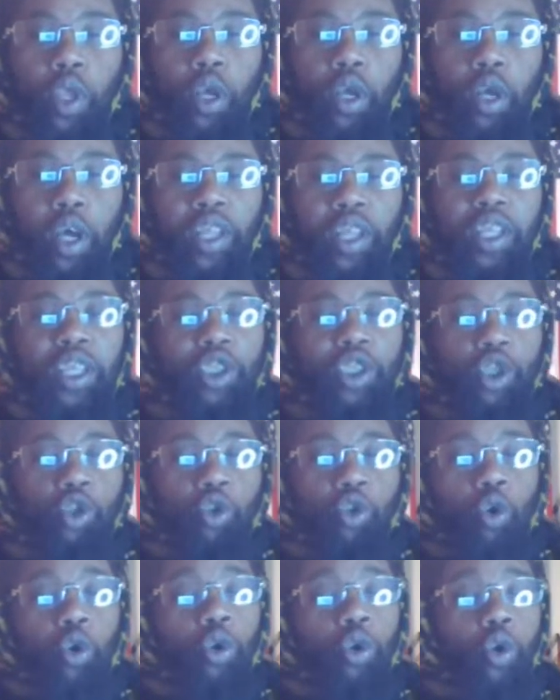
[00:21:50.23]

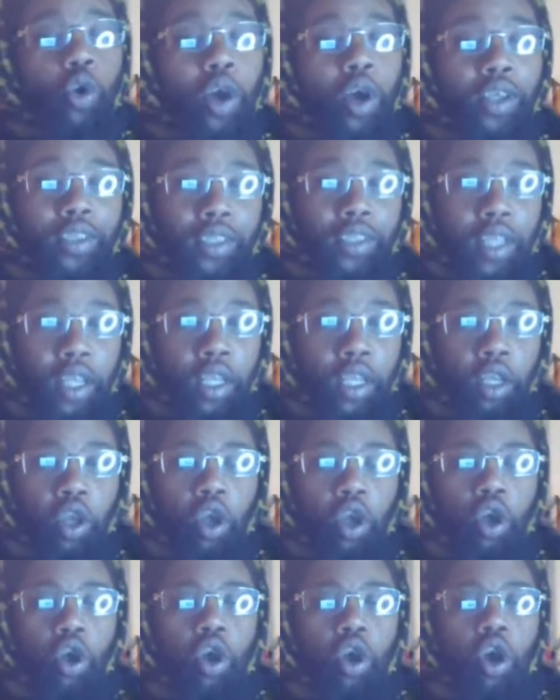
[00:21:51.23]
initiatorial, I say,
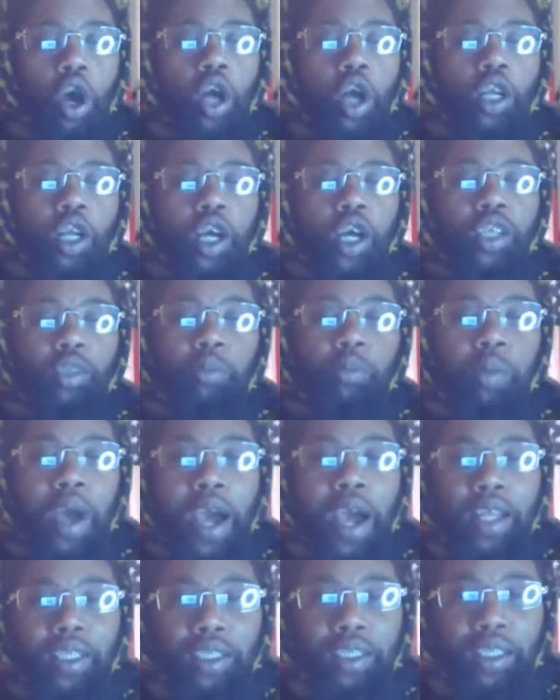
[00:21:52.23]
a Gus
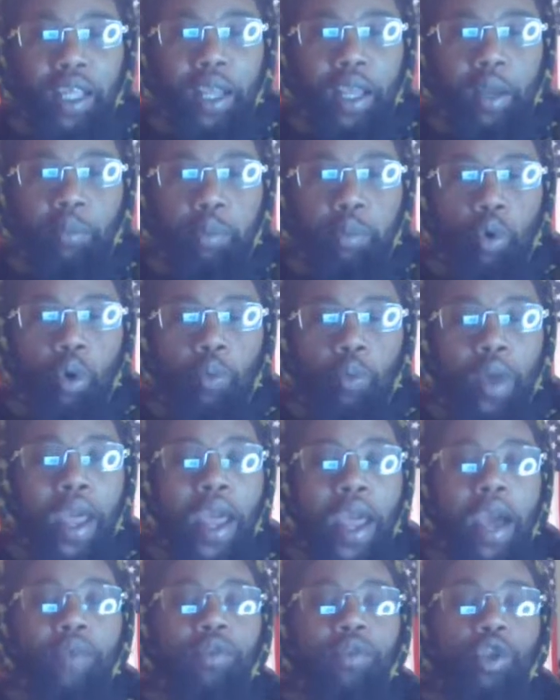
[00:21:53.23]
body standpoint, would
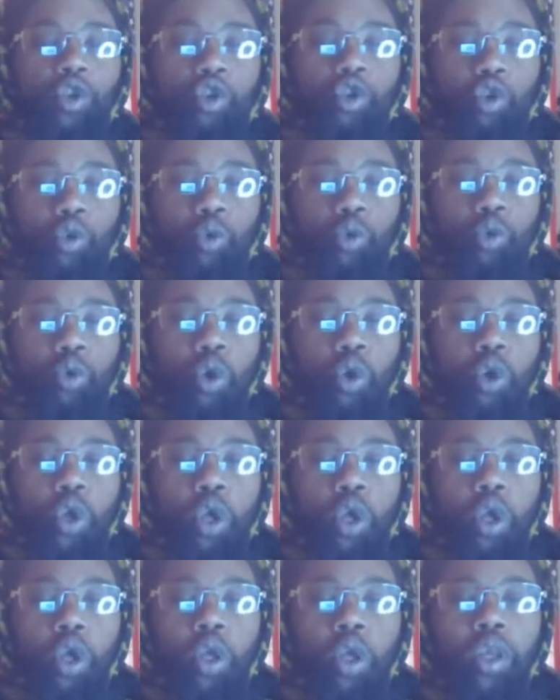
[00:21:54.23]
have to do
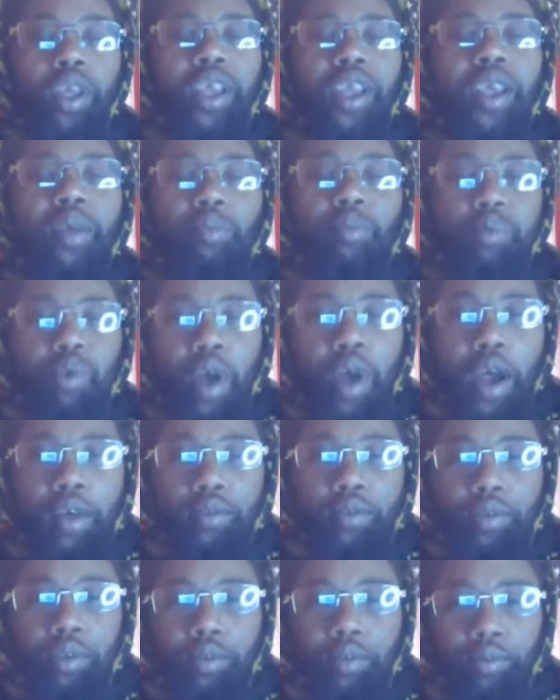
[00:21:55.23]
in
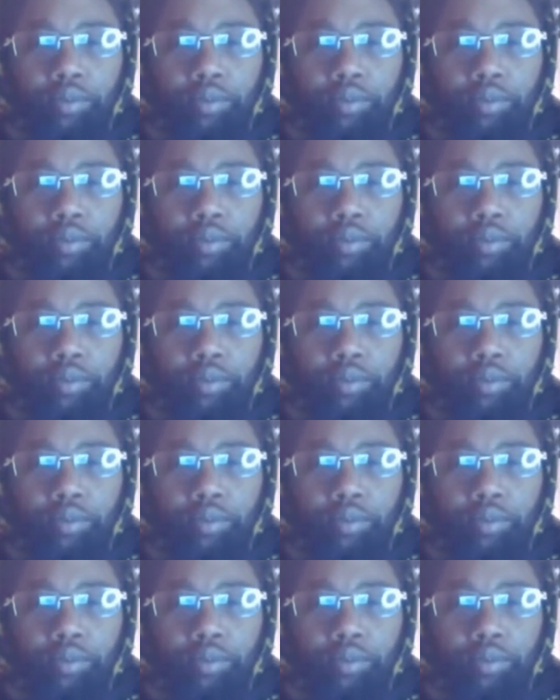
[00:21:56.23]
private.